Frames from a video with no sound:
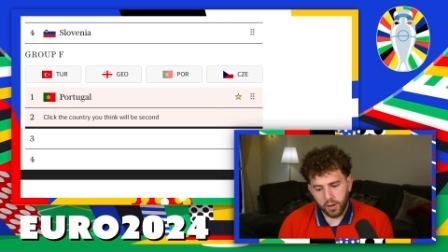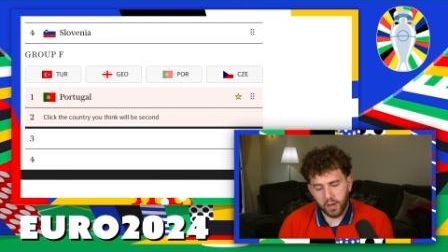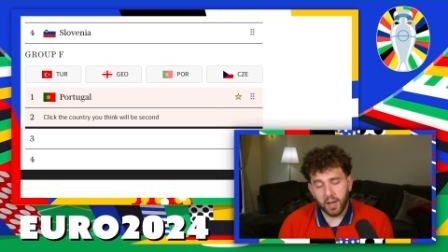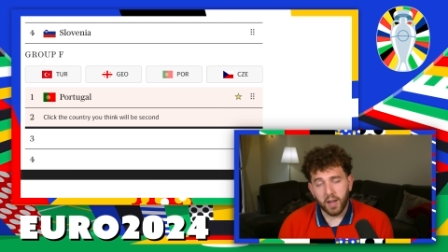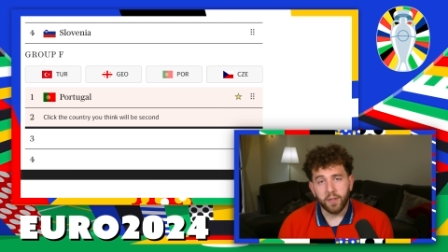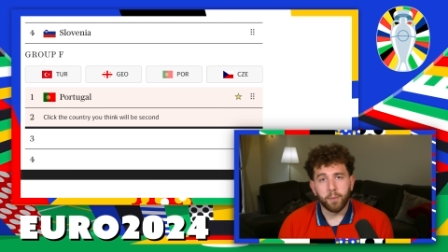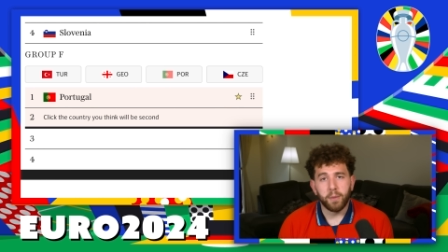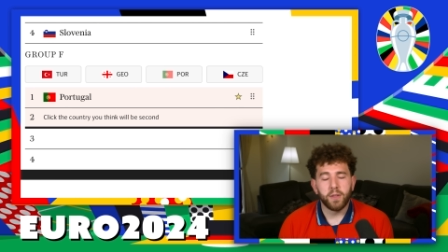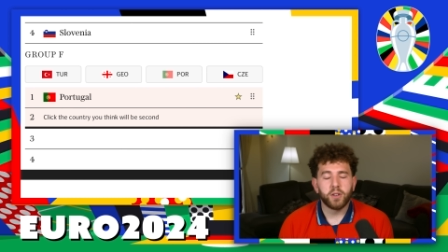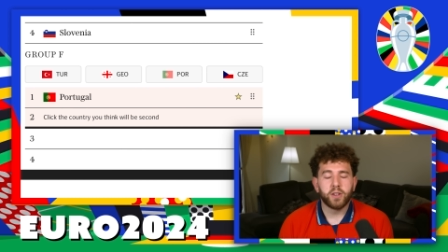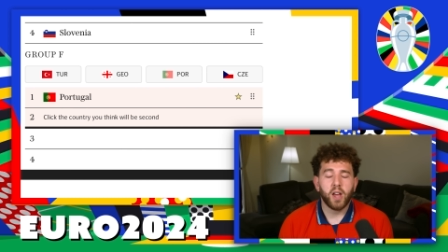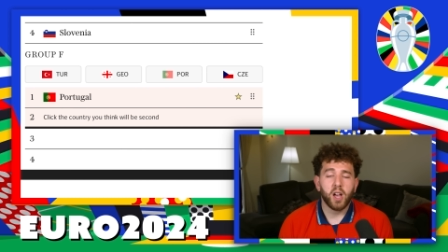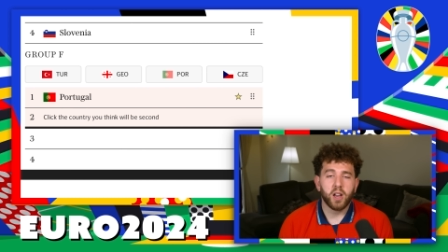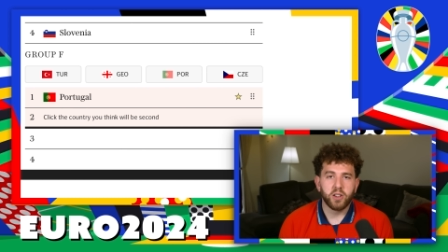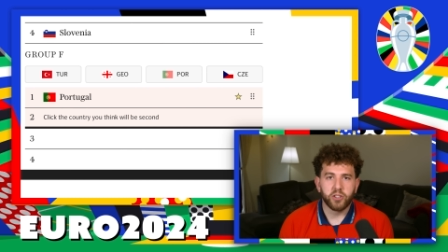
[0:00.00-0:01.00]
Yeah, I mean, the
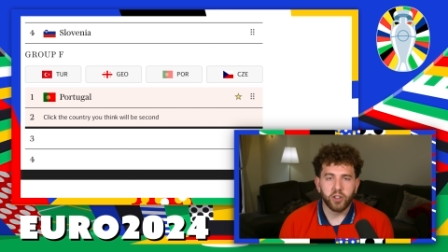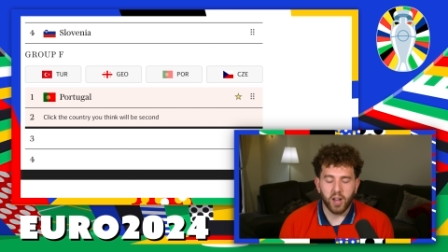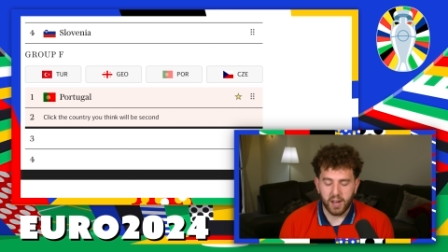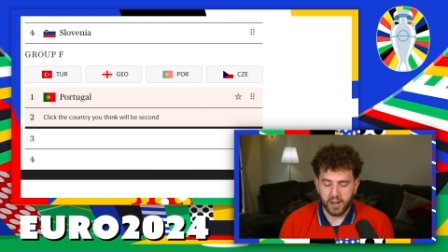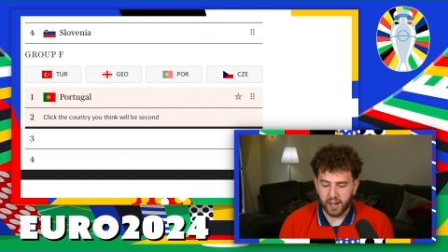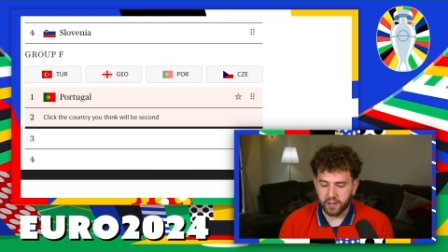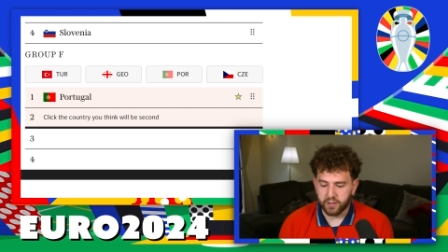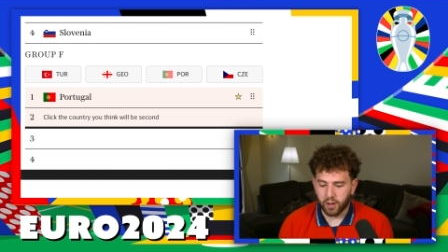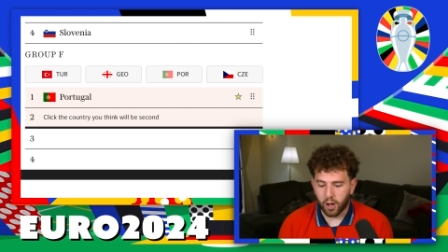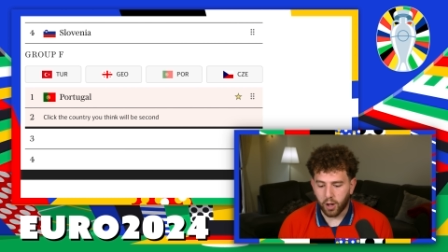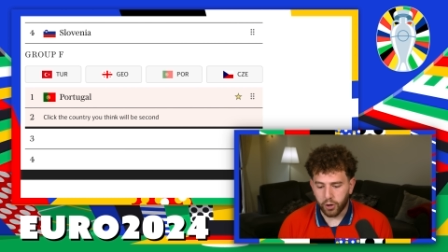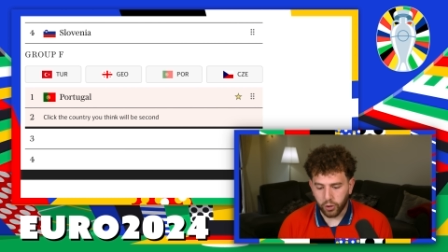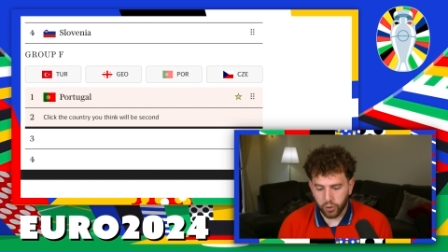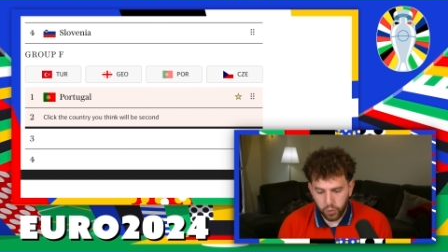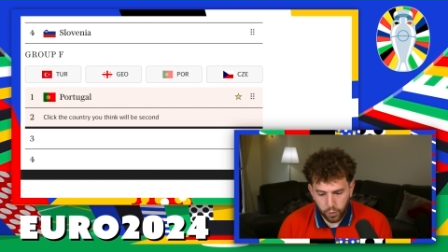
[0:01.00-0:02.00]
Turkish side has
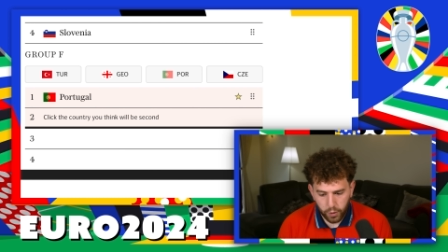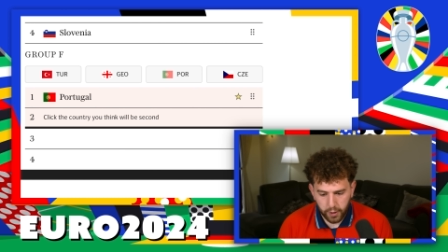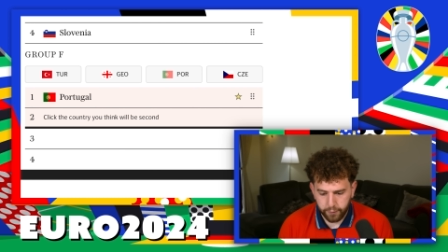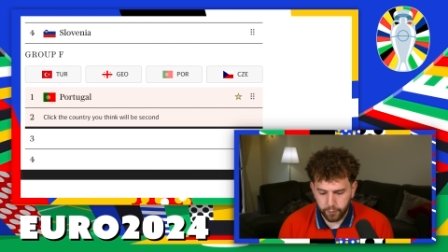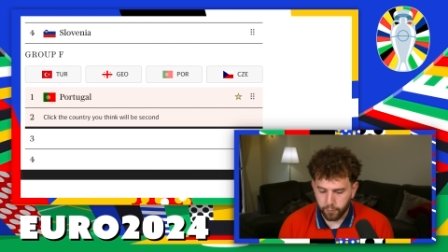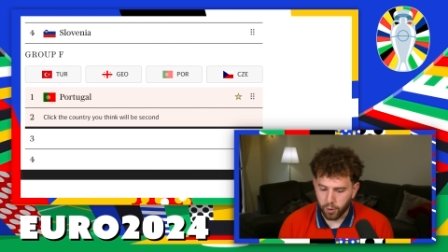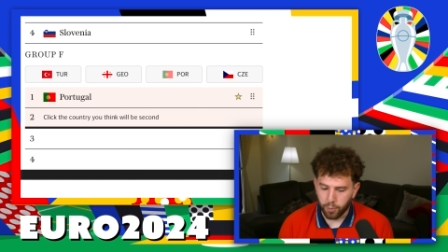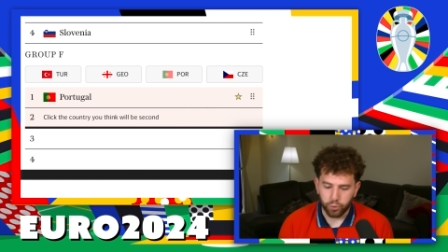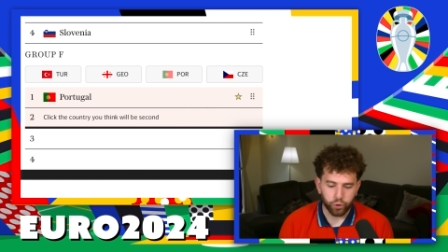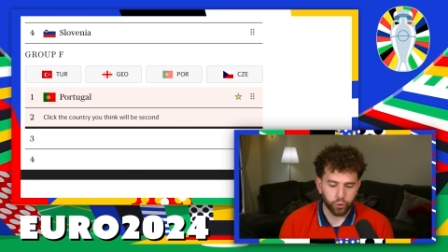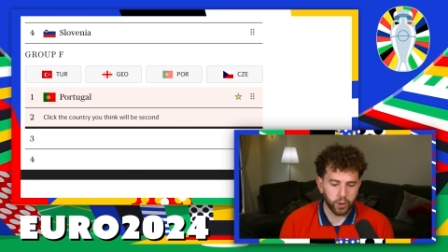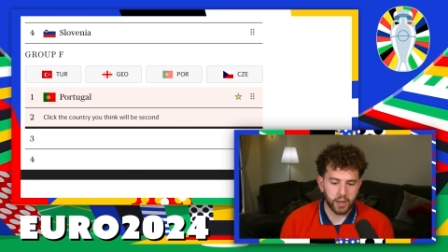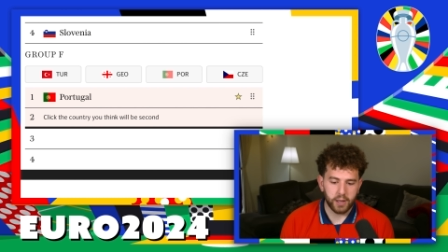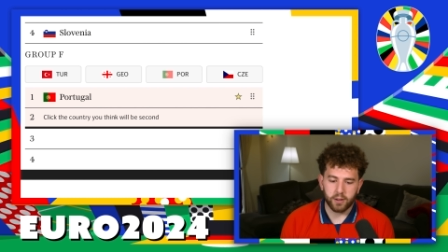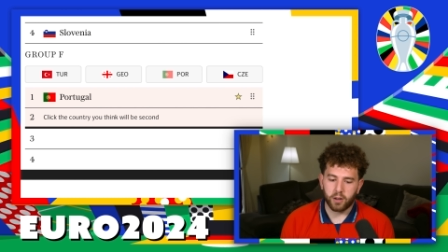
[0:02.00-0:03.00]
Arda Güler from Real
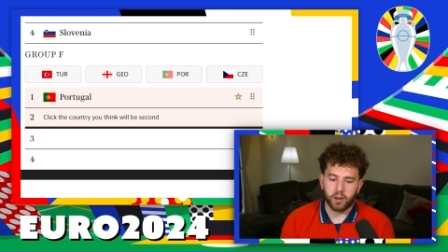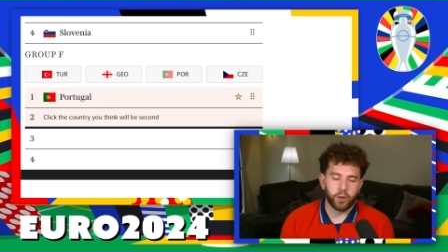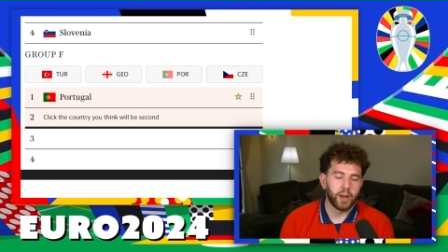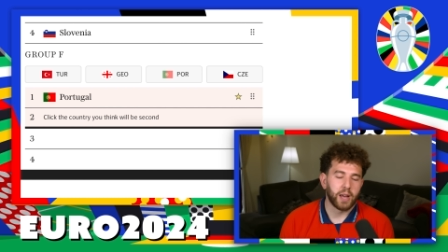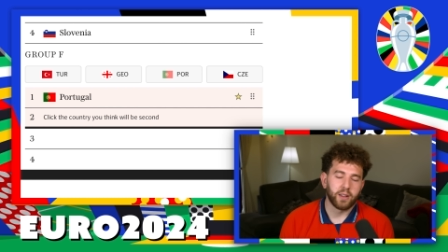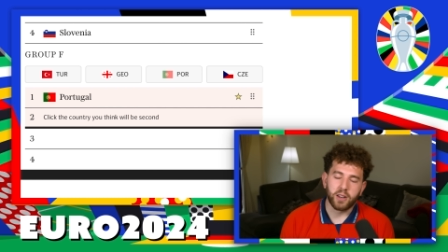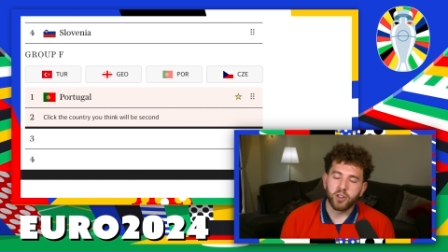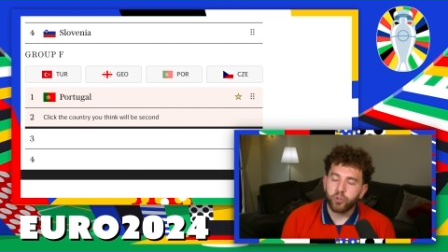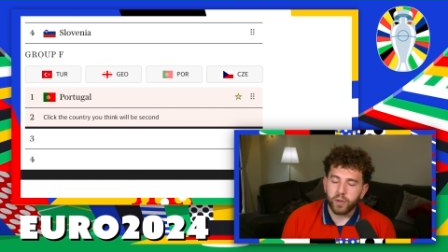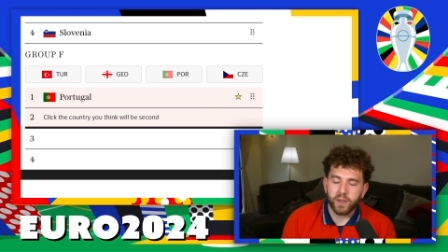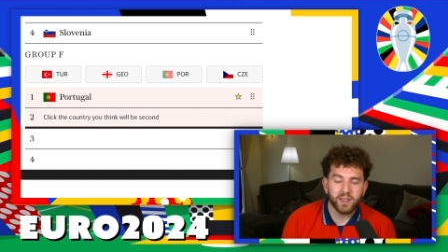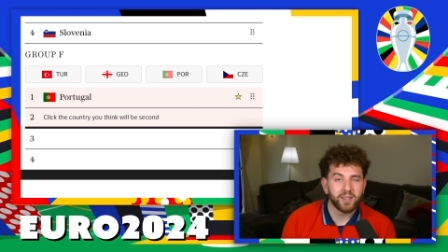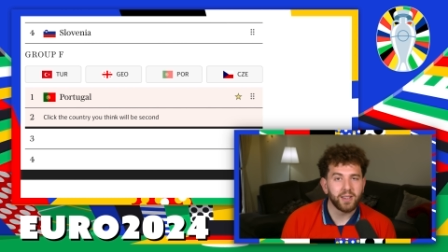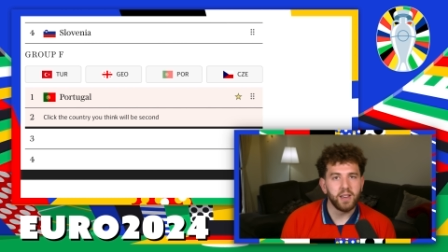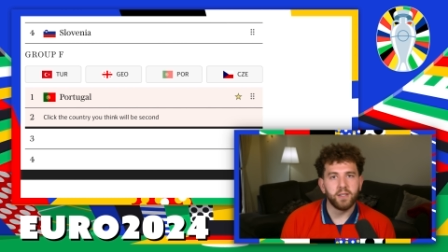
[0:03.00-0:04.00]
Madrid. I know he had an injury
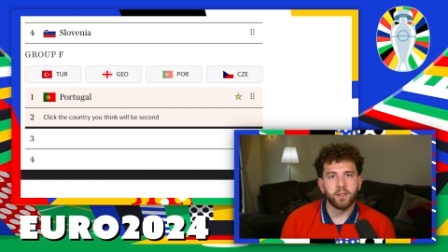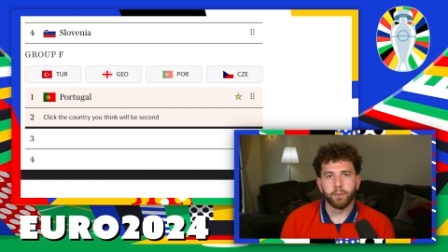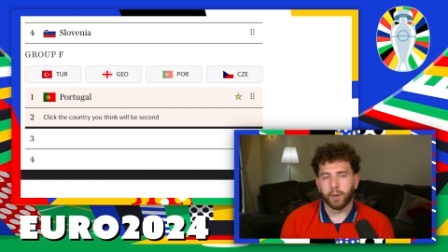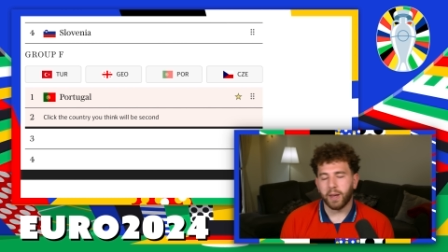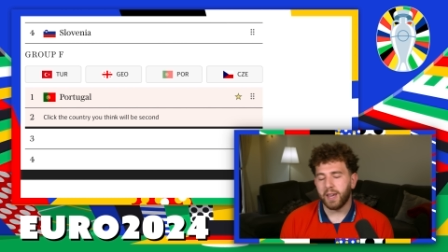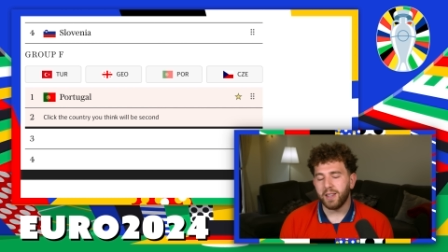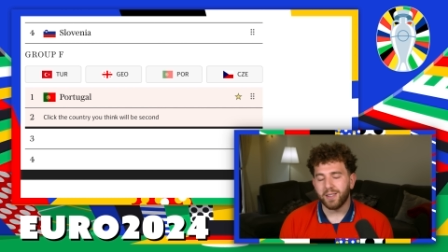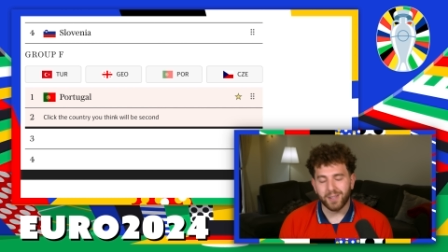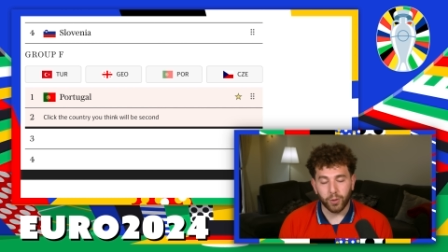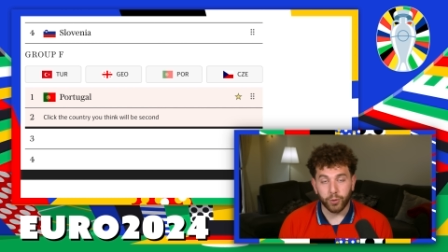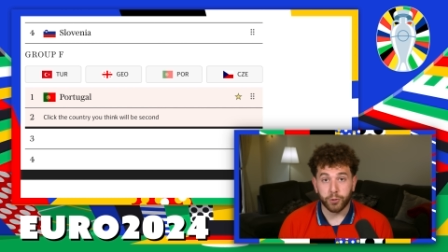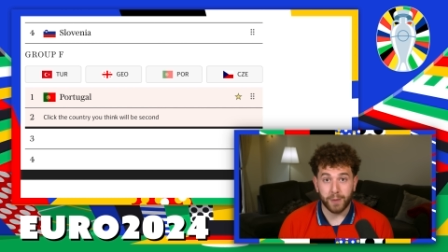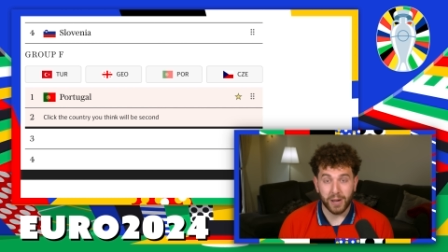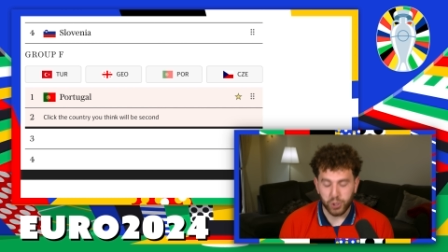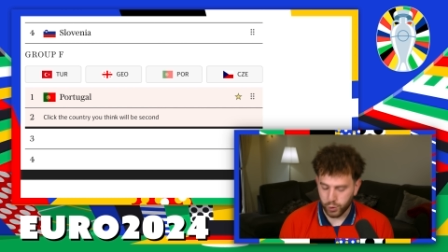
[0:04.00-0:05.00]
this season, but he's still a
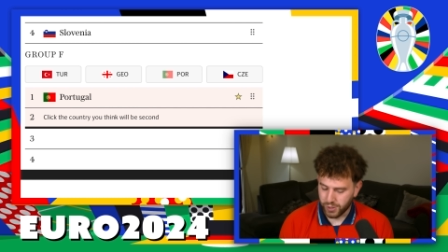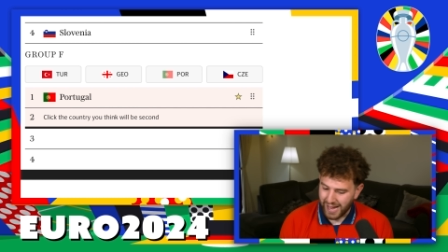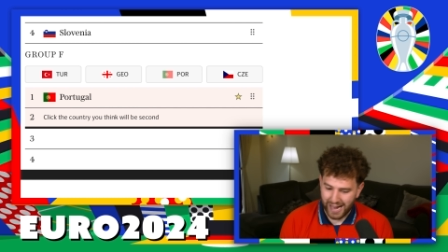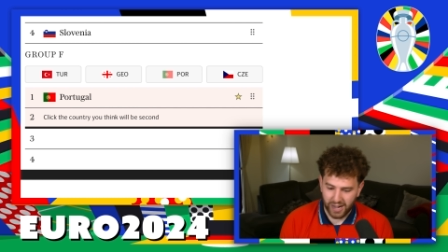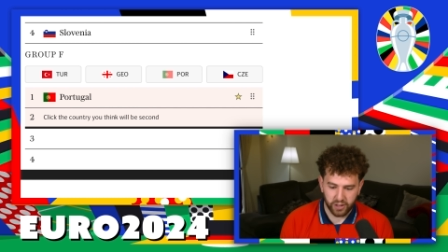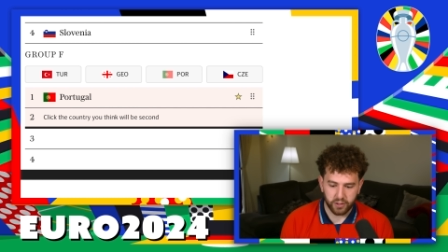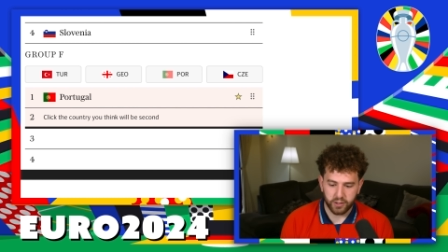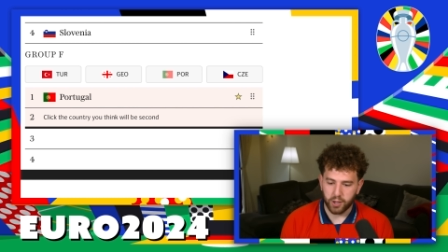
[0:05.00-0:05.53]
special talent.